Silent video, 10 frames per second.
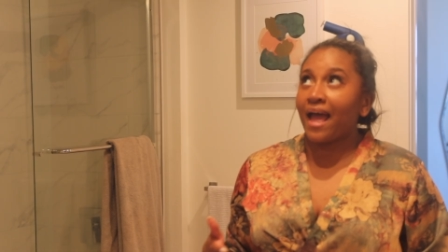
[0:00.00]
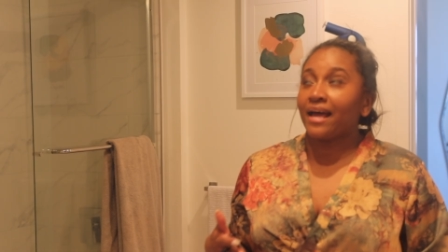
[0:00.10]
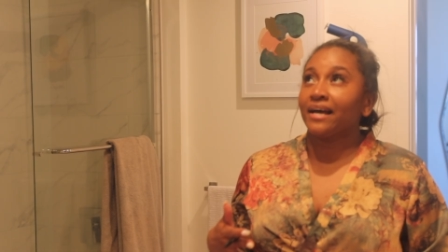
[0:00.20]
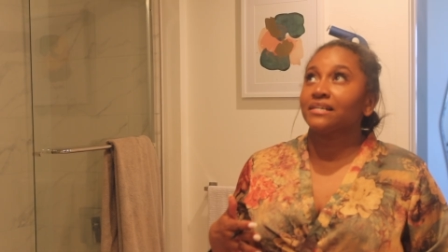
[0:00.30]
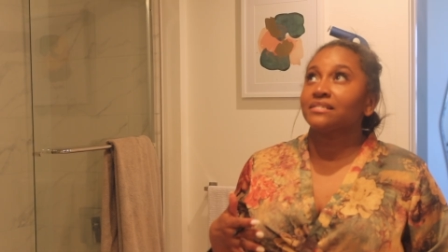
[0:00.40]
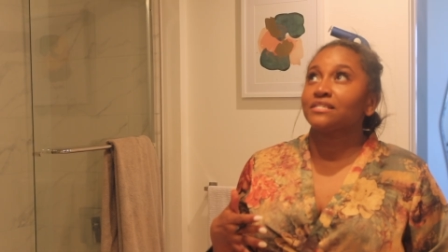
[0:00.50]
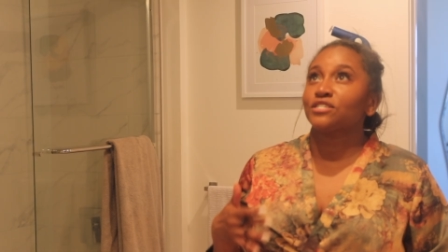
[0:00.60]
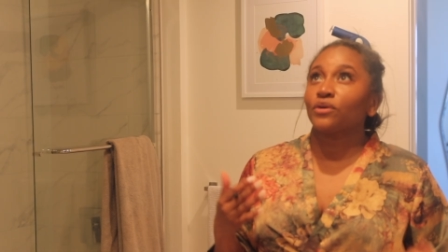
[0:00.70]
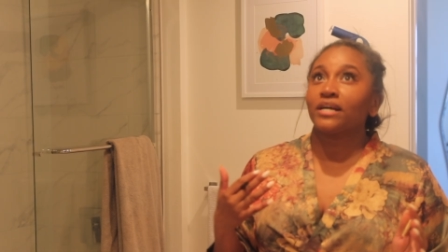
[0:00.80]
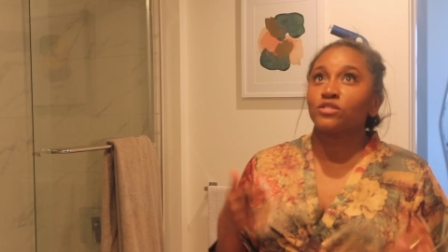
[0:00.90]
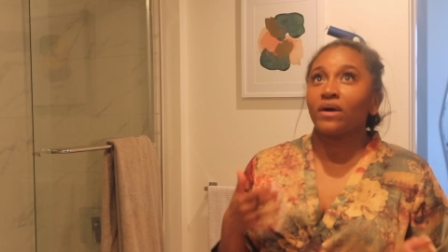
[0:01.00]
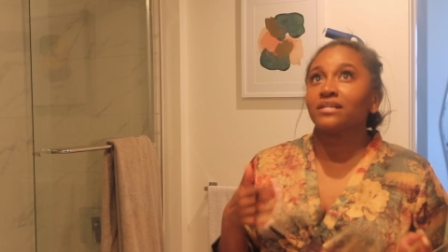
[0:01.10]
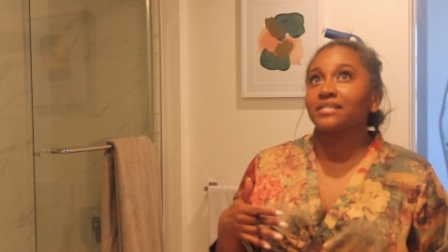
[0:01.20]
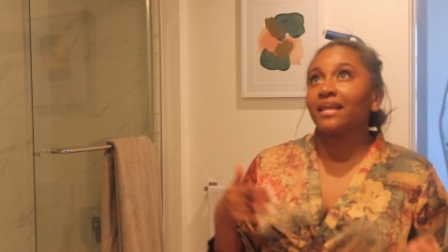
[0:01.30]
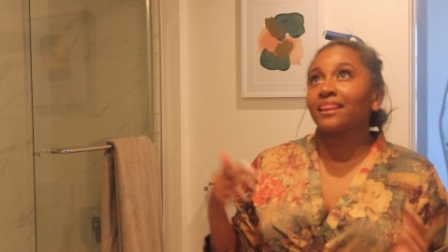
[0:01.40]
And so that's why I
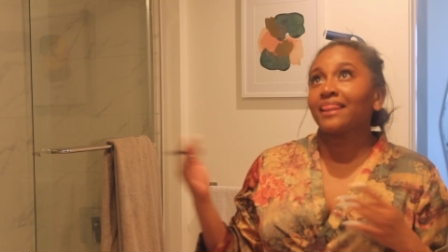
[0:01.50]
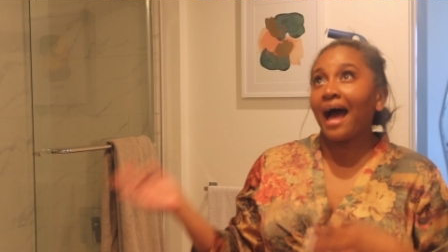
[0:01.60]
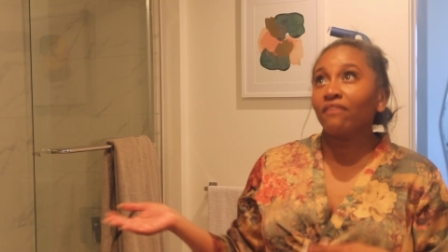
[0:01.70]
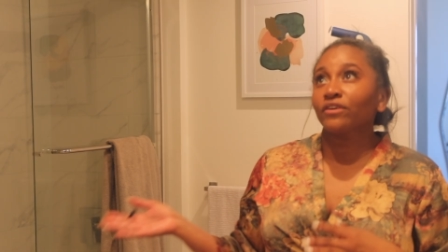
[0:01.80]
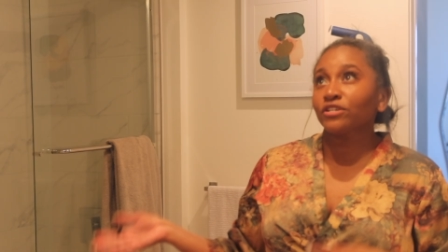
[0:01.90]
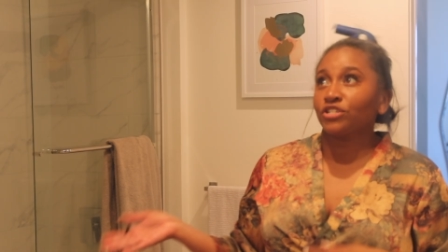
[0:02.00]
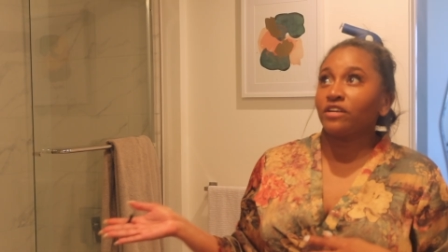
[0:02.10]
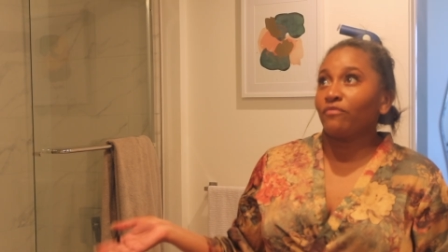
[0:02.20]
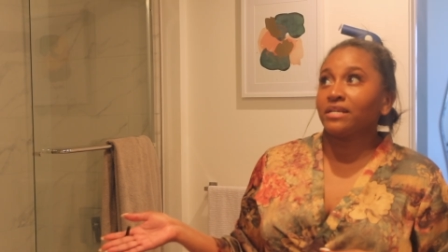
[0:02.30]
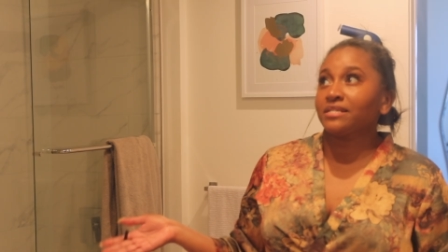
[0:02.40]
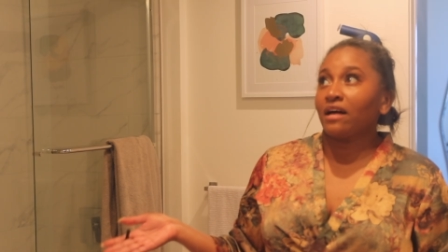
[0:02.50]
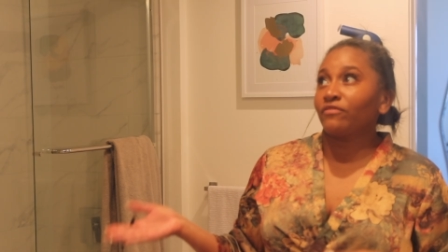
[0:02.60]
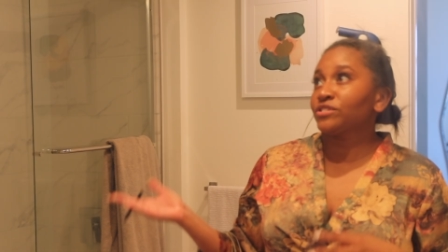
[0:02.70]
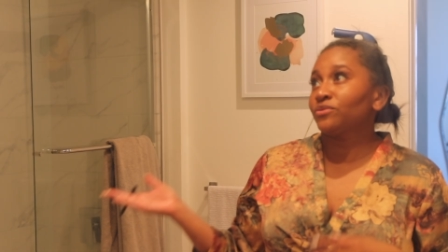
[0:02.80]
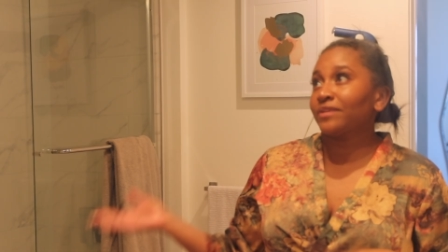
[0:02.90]
say that version of myself
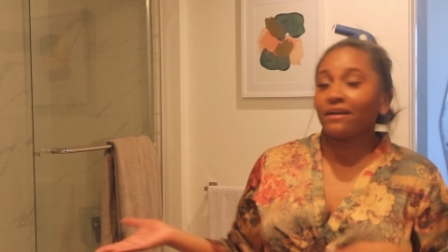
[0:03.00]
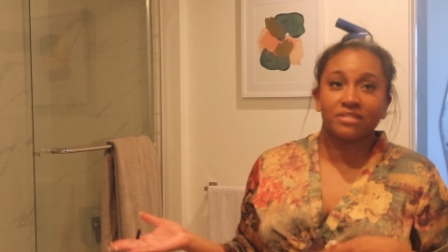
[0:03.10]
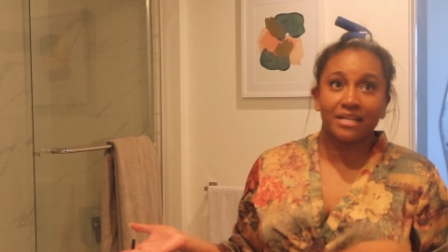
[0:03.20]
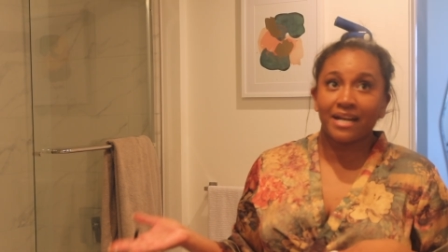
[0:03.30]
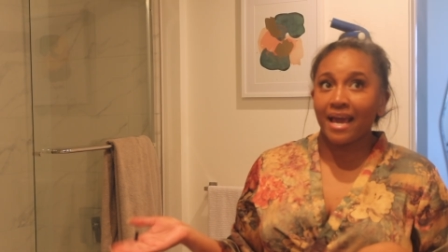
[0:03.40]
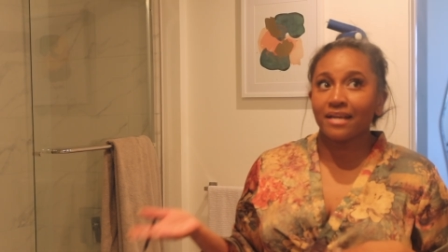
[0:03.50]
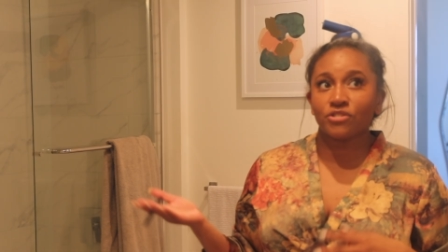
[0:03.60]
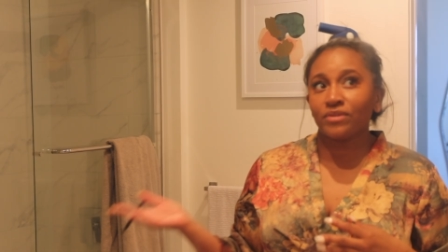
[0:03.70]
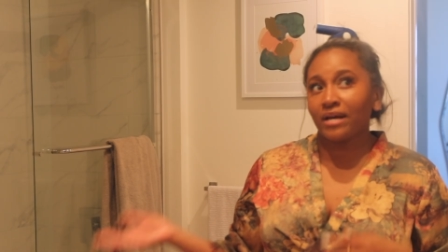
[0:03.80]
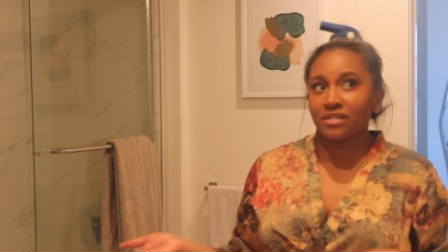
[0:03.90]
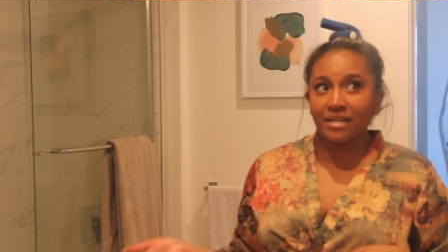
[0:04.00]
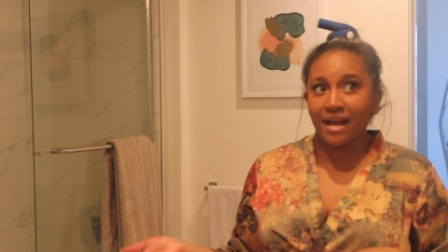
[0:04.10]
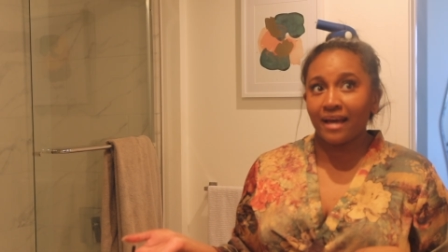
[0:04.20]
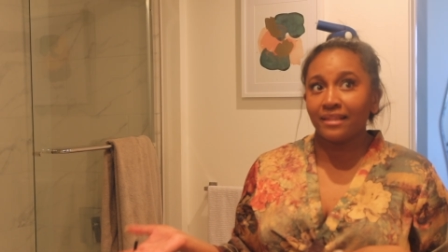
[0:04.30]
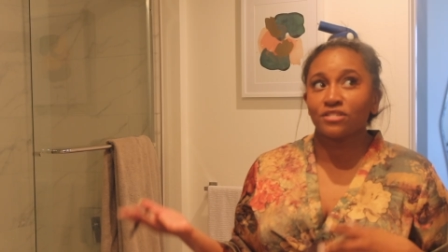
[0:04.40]
in 2008,
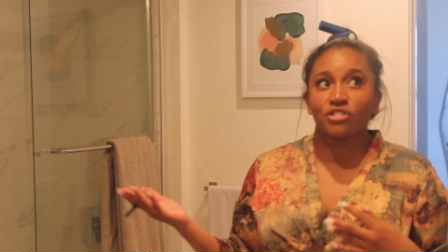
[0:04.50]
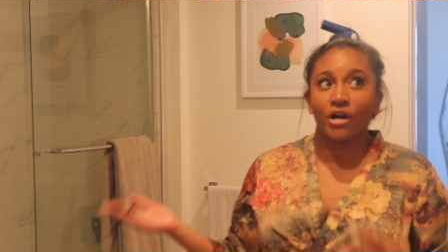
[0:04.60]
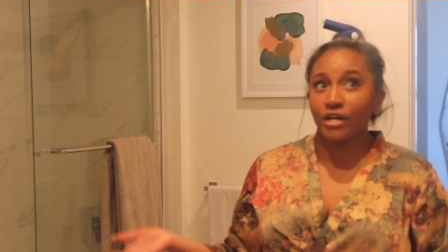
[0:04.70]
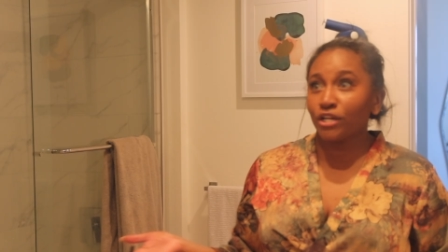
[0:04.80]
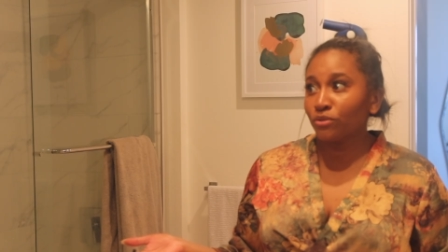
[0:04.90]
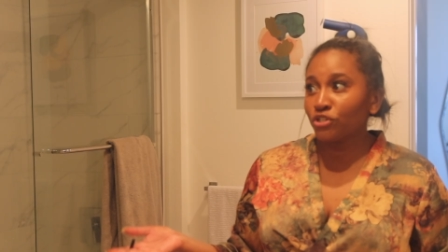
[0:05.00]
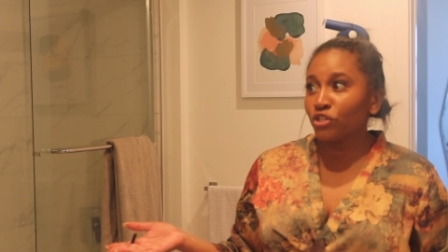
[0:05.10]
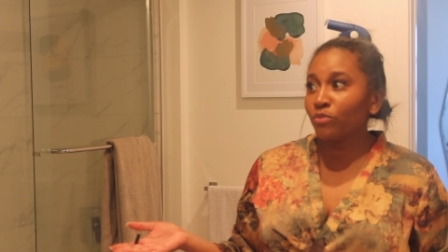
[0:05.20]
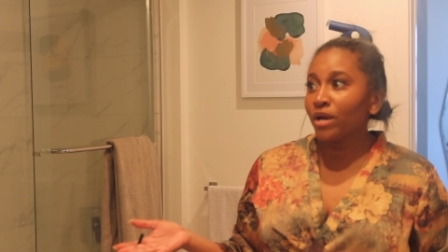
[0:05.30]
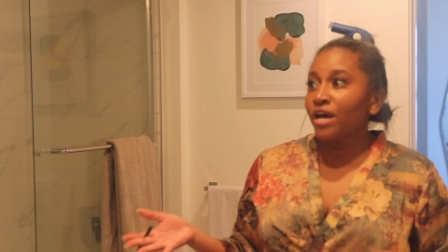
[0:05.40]
2009 that started YouTube,